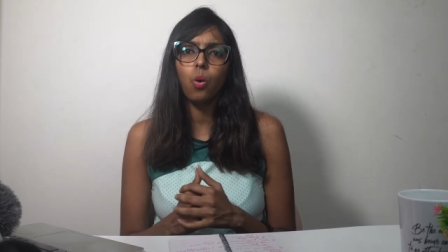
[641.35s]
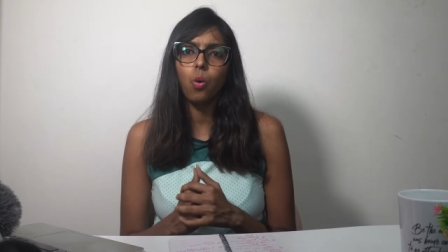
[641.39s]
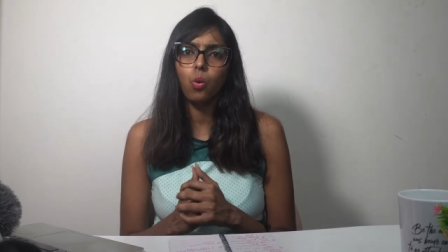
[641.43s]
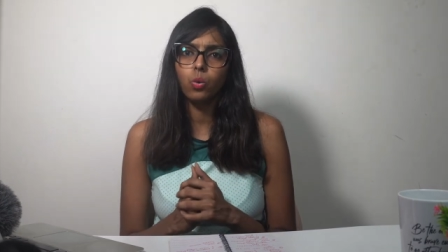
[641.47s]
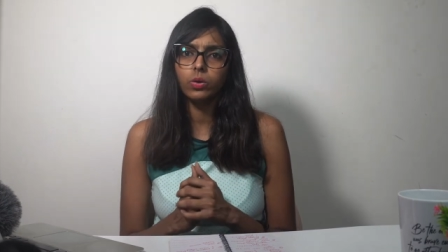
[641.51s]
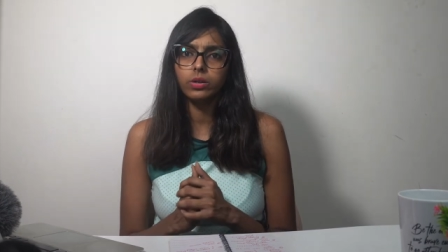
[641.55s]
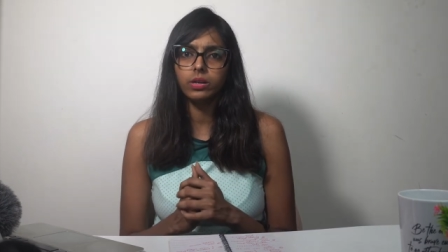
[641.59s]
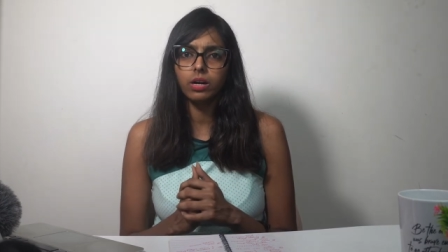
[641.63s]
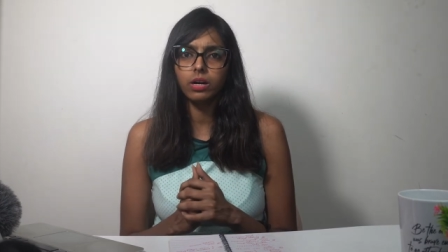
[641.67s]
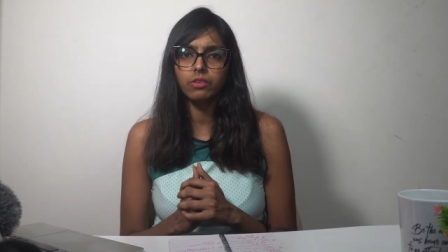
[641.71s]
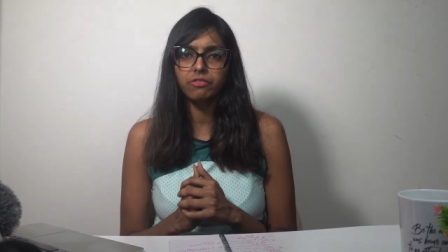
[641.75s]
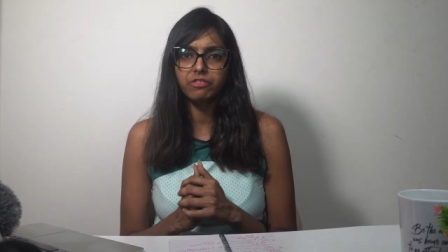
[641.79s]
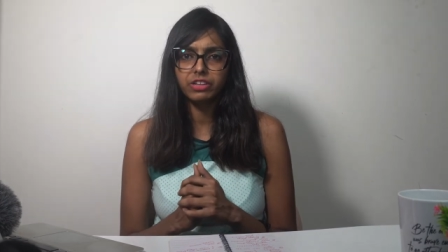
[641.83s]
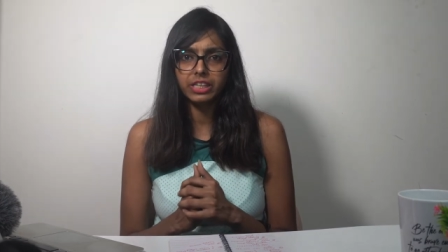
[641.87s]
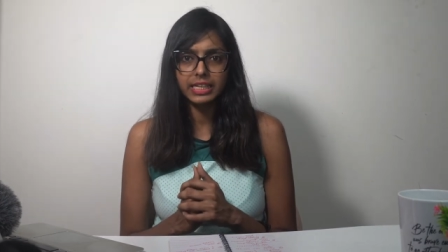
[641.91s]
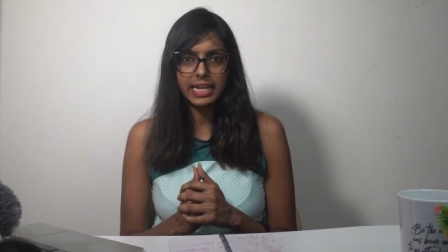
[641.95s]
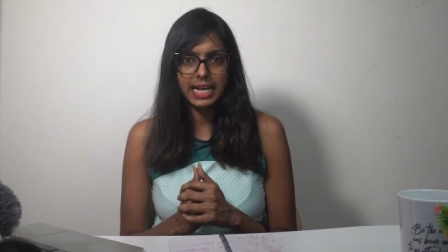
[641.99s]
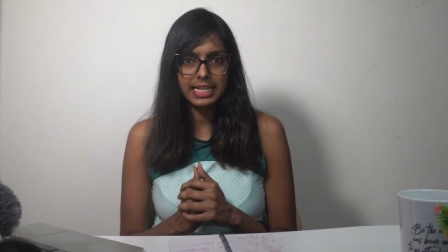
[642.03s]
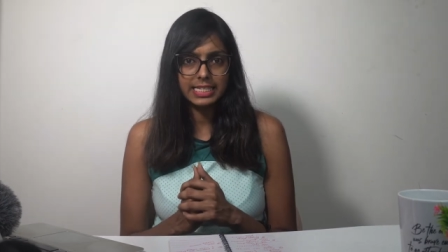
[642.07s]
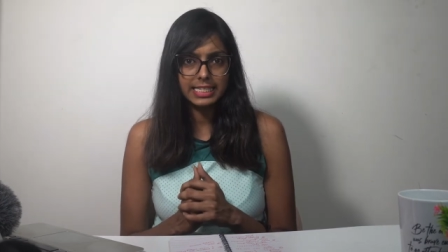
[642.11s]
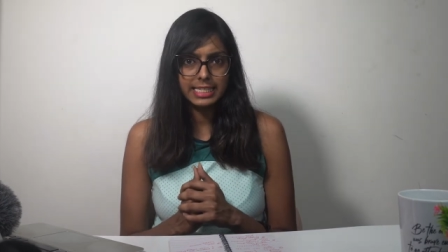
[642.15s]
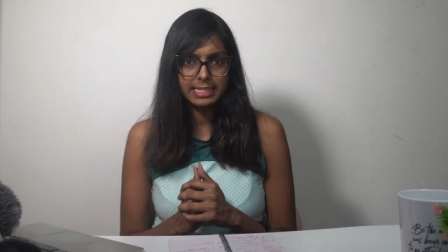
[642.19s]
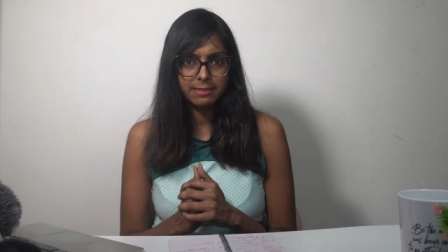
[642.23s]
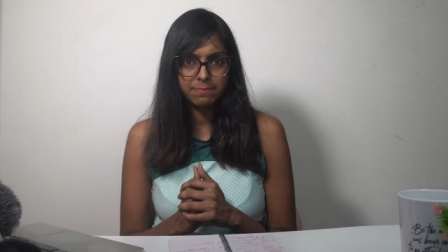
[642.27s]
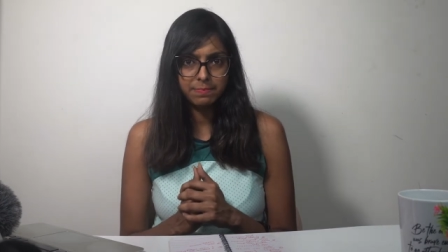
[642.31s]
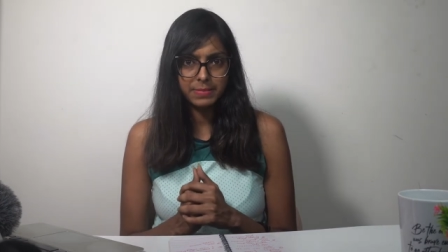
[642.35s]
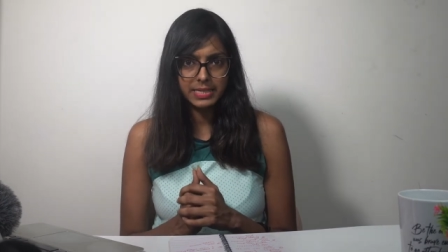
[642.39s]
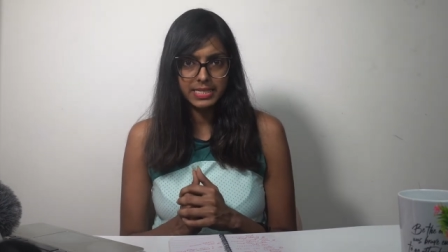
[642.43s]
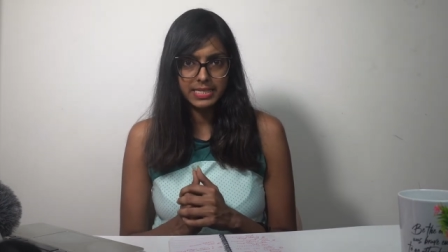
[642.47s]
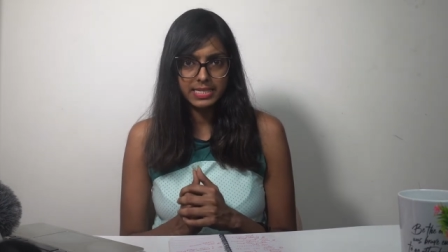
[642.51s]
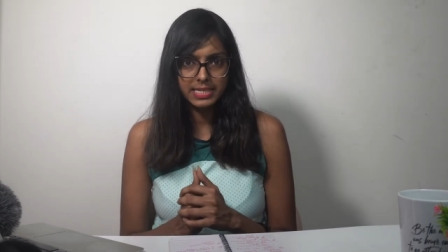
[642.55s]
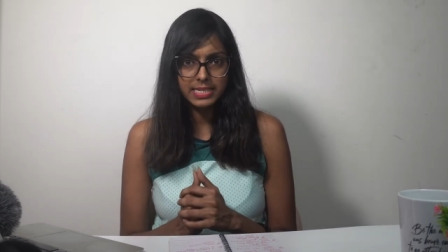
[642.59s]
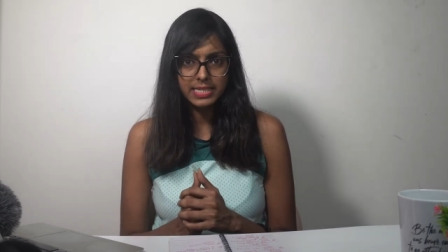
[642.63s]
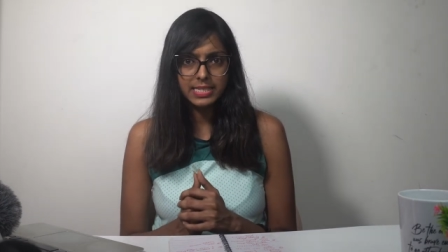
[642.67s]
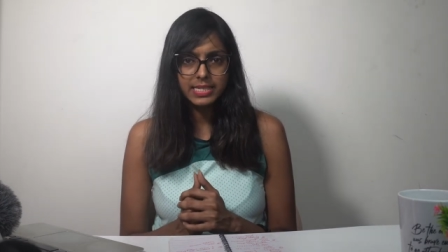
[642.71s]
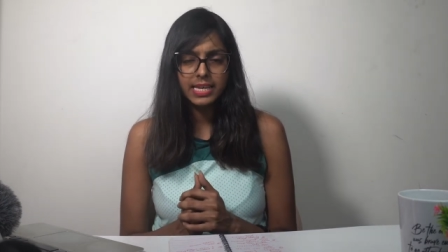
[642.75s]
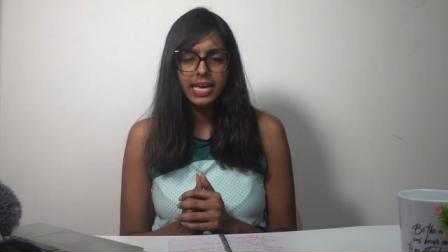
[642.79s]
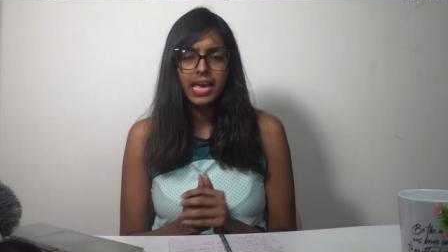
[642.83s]
own a freelancing
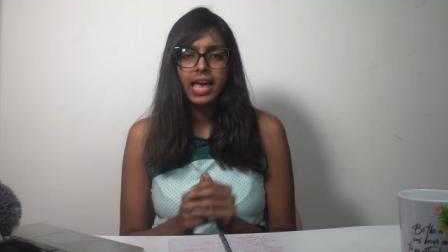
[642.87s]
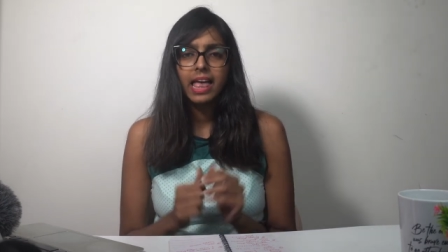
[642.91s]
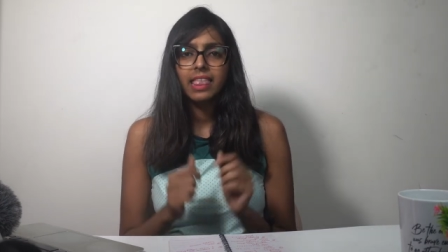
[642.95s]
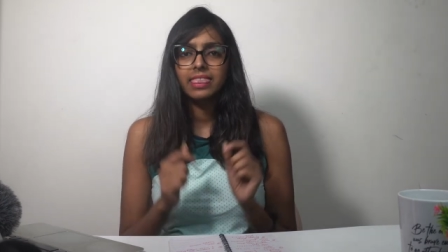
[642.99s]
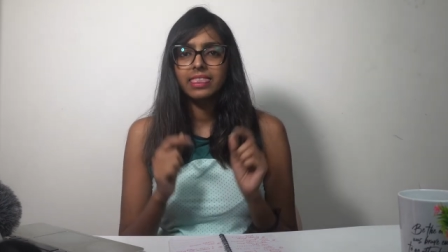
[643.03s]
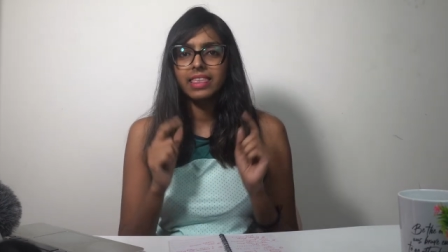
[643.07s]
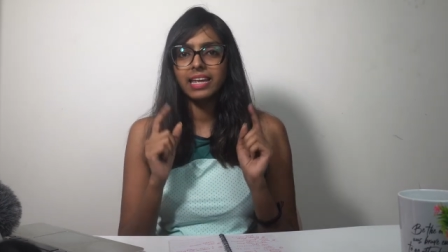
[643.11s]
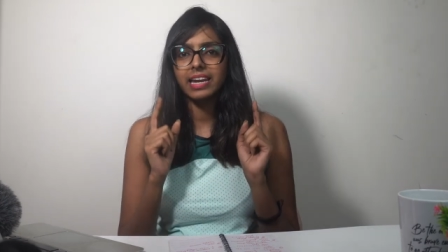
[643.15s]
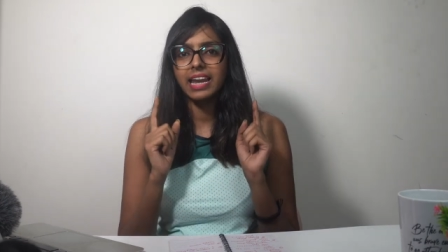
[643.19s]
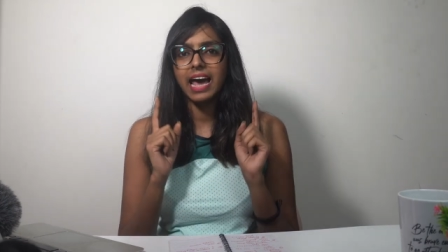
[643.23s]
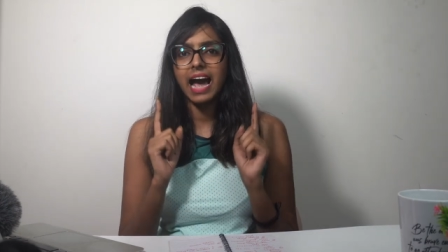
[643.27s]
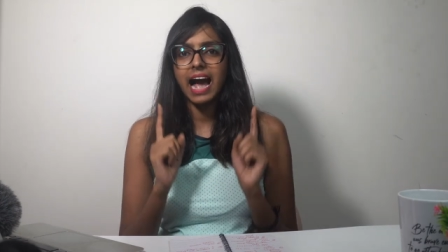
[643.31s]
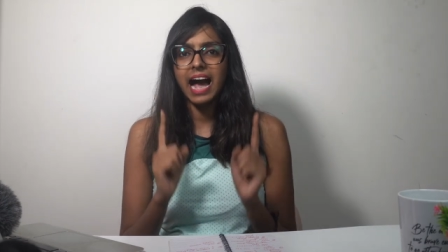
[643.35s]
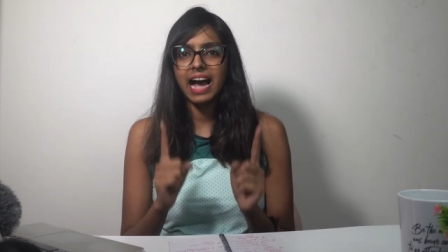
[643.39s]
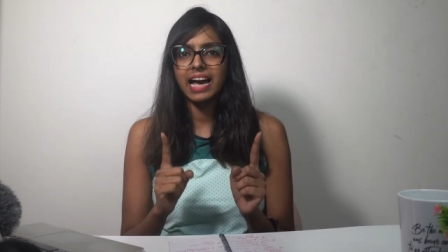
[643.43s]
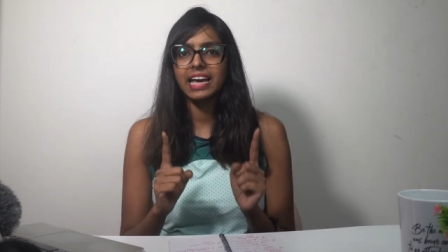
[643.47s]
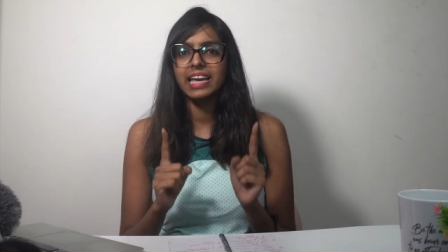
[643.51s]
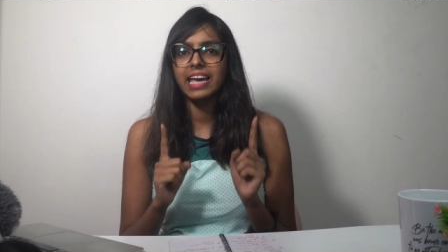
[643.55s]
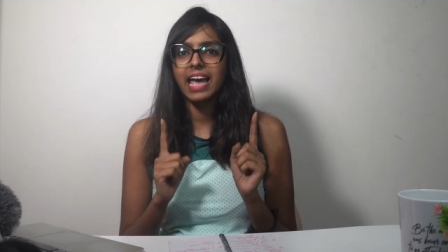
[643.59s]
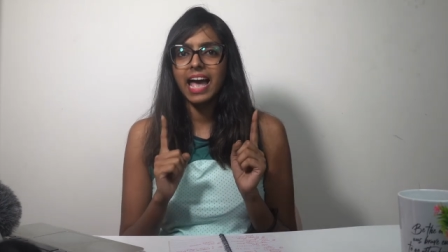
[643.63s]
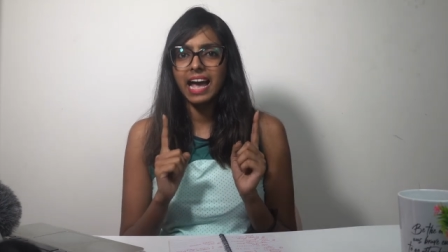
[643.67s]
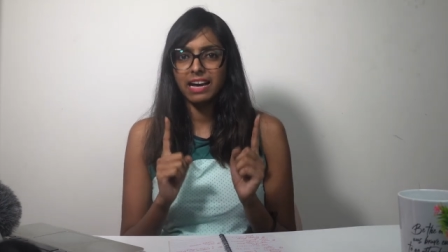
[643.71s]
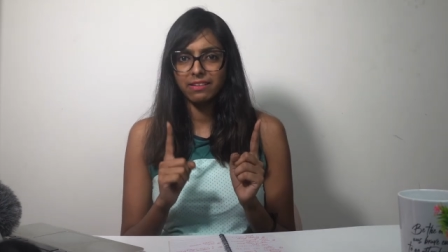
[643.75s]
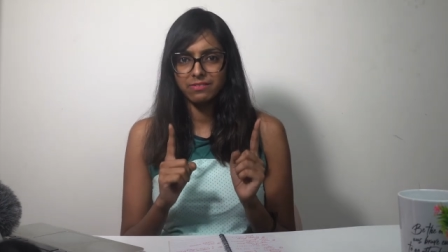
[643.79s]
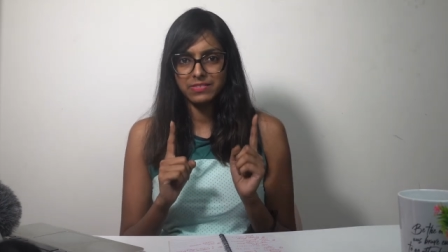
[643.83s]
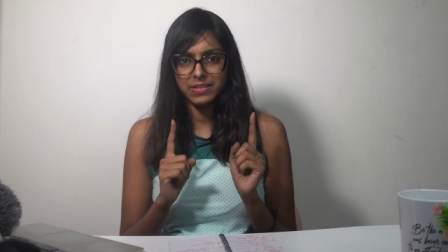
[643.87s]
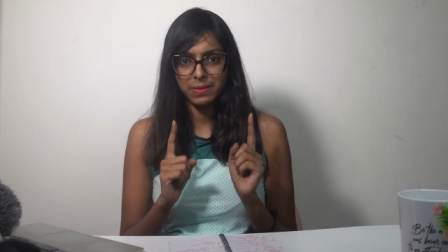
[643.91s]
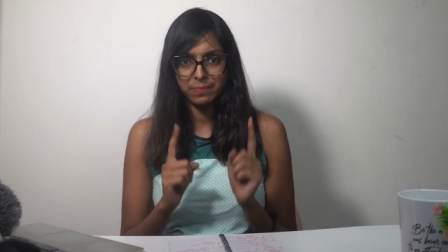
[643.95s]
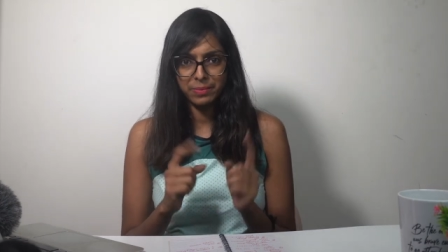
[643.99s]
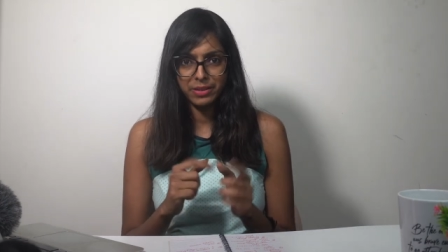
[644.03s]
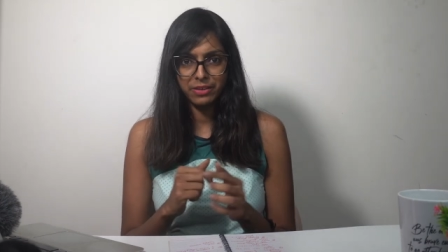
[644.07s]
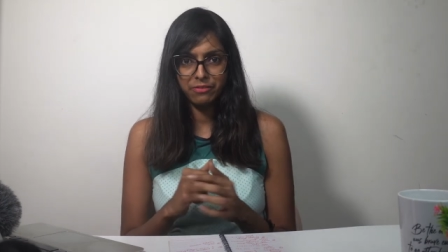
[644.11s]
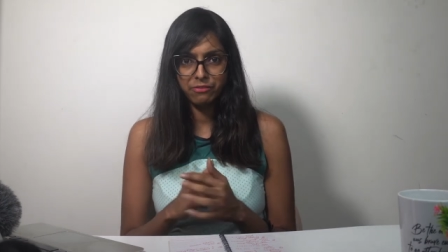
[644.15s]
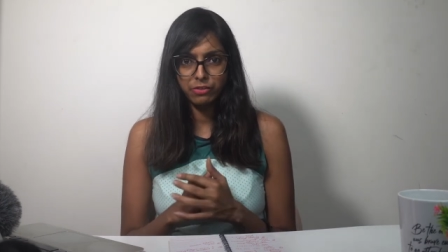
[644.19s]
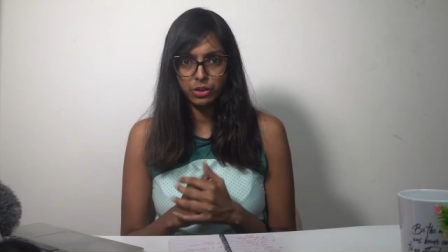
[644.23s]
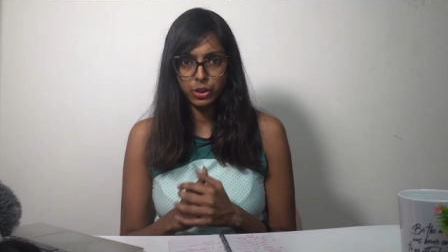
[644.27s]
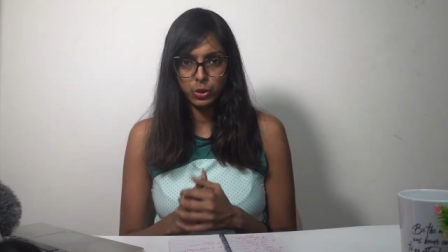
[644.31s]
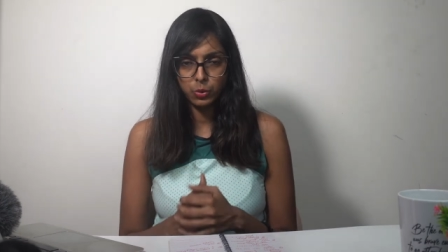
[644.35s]
business, then I have
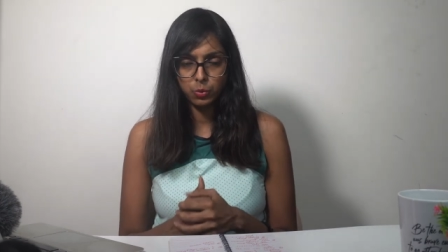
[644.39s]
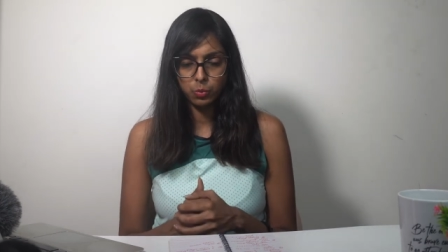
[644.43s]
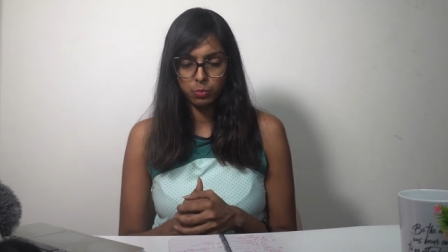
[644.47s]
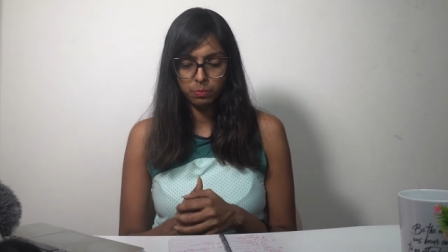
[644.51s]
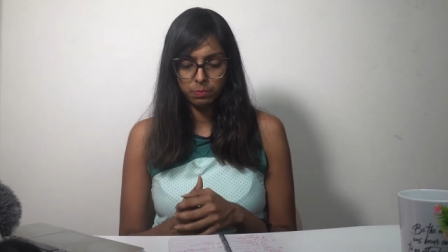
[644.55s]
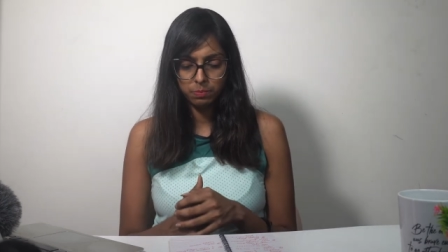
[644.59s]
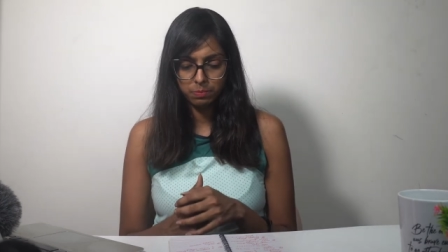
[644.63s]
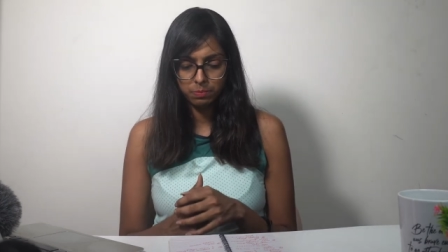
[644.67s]
something for you.